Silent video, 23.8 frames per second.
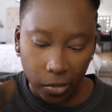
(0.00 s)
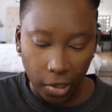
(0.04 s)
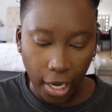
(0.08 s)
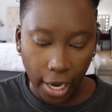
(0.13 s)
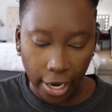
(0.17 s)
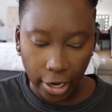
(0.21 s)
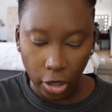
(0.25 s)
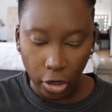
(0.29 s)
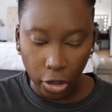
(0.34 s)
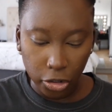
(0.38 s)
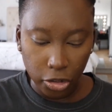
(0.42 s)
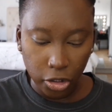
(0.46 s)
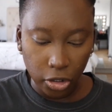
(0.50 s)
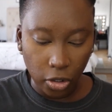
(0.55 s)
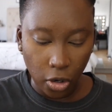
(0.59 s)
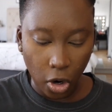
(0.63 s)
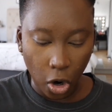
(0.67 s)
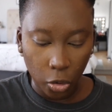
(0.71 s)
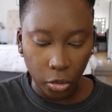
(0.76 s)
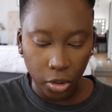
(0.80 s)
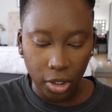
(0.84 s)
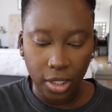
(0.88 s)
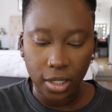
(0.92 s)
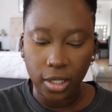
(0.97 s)
I also
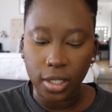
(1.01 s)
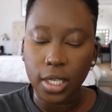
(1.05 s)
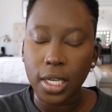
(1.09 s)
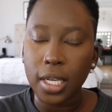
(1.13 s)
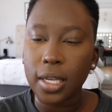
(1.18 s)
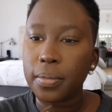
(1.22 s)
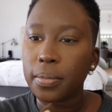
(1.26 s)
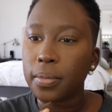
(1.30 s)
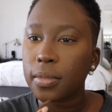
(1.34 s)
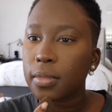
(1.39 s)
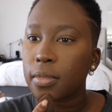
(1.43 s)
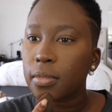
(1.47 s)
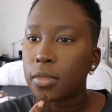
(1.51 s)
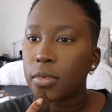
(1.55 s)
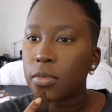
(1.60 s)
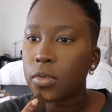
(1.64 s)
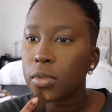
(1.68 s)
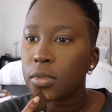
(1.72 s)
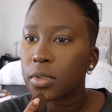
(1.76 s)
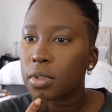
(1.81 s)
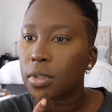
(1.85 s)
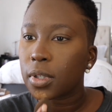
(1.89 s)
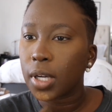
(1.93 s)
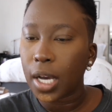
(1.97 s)
only eat
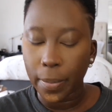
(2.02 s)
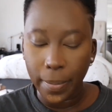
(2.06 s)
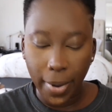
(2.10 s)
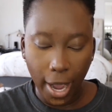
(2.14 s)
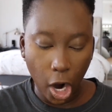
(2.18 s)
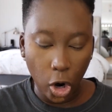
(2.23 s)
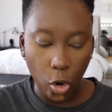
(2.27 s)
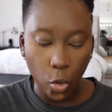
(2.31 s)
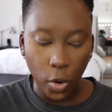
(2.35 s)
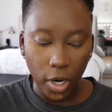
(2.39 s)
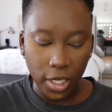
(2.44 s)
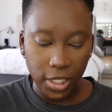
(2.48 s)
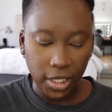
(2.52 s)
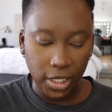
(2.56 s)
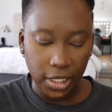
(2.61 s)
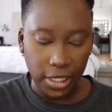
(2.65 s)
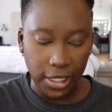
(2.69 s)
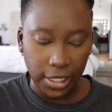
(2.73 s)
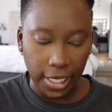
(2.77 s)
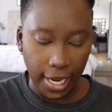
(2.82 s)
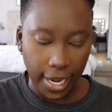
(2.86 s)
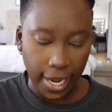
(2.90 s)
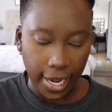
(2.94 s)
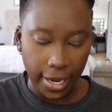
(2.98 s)
about once a
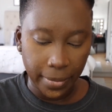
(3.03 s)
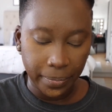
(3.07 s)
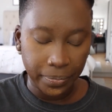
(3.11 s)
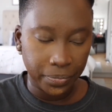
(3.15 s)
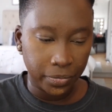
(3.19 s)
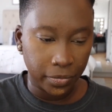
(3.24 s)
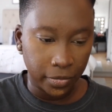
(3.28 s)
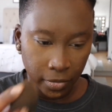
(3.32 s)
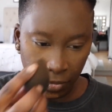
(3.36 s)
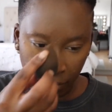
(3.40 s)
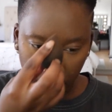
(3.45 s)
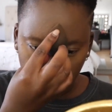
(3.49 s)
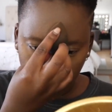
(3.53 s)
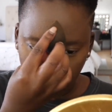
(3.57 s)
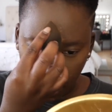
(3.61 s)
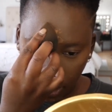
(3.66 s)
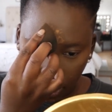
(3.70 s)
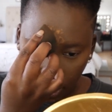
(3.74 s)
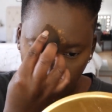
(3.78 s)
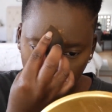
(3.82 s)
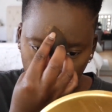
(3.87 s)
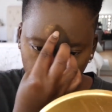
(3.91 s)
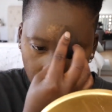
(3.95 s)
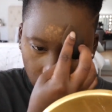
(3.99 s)
day,
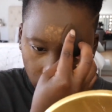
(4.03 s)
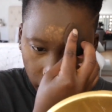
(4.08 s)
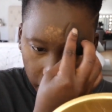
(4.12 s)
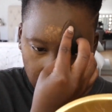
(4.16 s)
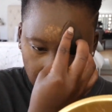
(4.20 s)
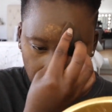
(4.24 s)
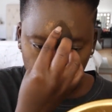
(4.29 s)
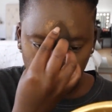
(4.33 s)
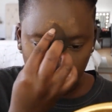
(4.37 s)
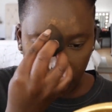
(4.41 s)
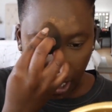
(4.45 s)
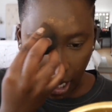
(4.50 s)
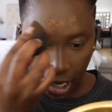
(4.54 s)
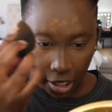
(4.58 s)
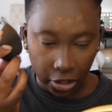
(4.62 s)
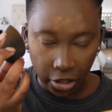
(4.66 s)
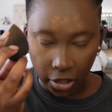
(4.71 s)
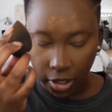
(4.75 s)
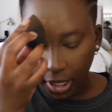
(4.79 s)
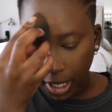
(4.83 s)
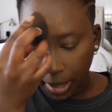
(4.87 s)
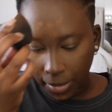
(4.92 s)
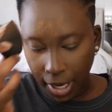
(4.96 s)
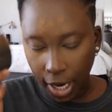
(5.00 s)
which is not
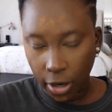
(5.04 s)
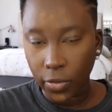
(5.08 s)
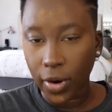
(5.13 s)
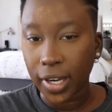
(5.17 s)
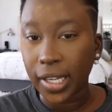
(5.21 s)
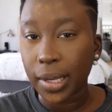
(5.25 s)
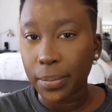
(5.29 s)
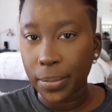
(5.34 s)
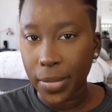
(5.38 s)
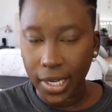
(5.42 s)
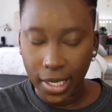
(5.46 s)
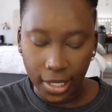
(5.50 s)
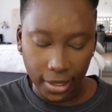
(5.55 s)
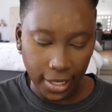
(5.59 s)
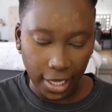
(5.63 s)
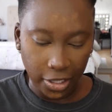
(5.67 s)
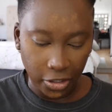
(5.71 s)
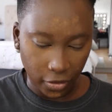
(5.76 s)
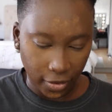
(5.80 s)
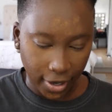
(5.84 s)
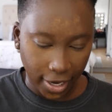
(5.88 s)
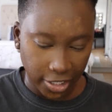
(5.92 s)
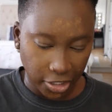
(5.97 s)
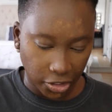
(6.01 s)
good. I'm not recommending that
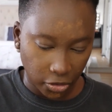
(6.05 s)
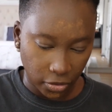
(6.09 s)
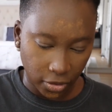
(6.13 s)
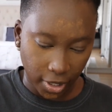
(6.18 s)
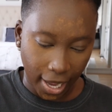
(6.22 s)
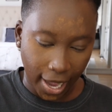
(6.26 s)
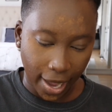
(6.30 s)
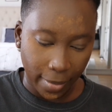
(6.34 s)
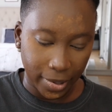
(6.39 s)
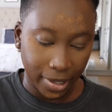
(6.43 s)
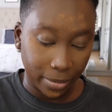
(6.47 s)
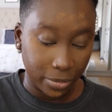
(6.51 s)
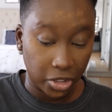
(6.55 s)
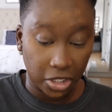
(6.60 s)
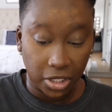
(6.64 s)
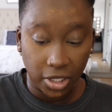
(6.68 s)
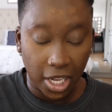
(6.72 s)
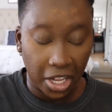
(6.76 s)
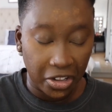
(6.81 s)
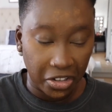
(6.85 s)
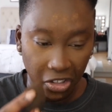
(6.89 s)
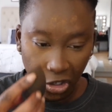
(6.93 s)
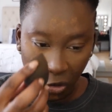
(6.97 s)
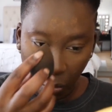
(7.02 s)
you guys do that, but I'm just
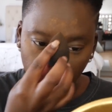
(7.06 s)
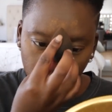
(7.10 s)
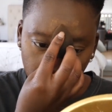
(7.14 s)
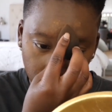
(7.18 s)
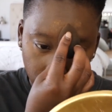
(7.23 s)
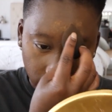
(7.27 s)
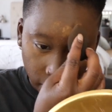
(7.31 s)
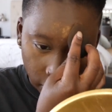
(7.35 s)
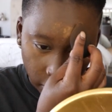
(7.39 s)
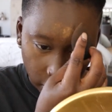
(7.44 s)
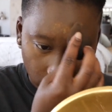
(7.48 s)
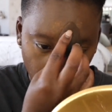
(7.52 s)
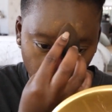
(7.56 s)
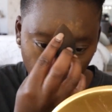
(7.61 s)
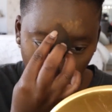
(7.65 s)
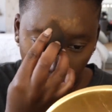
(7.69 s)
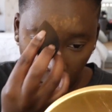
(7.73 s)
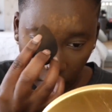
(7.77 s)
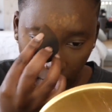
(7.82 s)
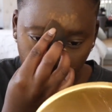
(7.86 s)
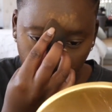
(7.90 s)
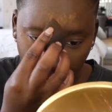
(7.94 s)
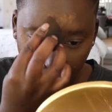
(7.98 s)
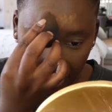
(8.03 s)
telling you
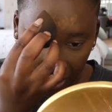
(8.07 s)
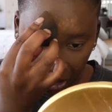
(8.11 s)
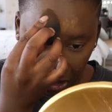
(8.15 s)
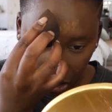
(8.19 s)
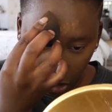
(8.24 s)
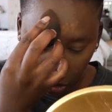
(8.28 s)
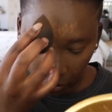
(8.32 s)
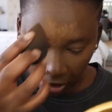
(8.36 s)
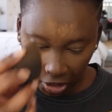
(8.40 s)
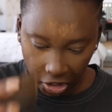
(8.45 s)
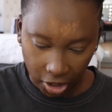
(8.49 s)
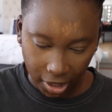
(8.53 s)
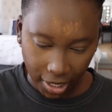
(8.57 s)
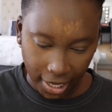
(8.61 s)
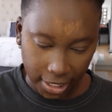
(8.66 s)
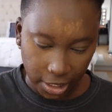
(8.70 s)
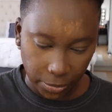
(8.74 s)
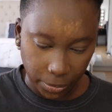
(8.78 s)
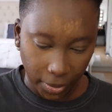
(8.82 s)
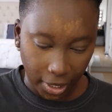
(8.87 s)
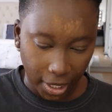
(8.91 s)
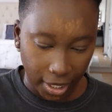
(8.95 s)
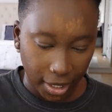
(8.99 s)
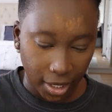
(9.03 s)
what my situation
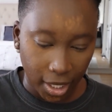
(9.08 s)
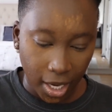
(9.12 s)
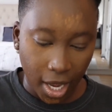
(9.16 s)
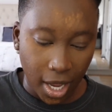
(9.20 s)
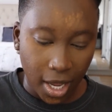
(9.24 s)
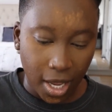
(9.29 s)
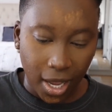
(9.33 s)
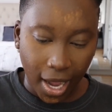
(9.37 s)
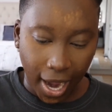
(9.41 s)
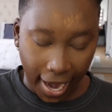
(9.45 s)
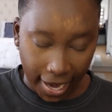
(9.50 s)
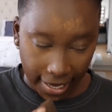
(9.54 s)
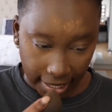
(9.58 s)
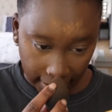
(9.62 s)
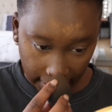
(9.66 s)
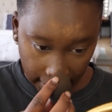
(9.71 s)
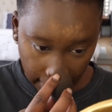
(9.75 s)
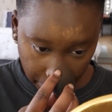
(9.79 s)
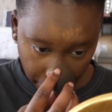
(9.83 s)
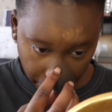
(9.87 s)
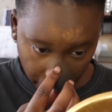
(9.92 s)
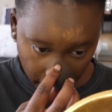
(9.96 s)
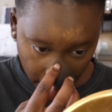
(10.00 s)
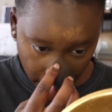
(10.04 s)
has been. I
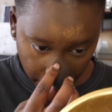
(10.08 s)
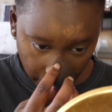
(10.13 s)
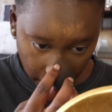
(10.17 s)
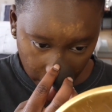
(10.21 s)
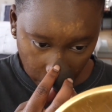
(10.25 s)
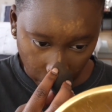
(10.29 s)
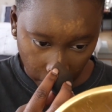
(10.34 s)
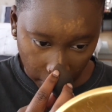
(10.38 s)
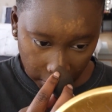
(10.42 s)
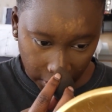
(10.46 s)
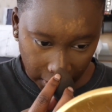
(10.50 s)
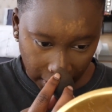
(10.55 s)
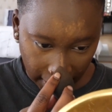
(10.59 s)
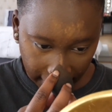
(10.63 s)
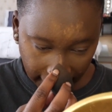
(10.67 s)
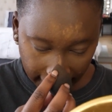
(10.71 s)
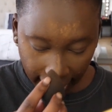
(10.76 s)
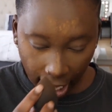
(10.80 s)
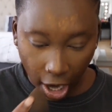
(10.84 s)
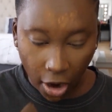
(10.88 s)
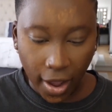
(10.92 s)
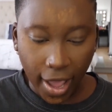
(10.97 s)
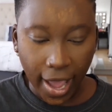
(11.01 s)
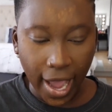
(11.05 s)
eat pretty much once a day.
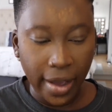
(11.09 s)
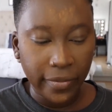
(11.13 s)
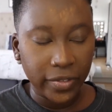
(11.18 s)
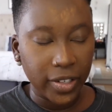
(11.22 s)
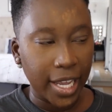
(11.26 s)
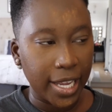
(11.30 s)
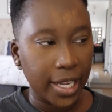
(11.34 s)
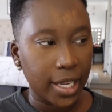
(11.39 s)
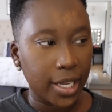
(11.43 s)
Like, I'll have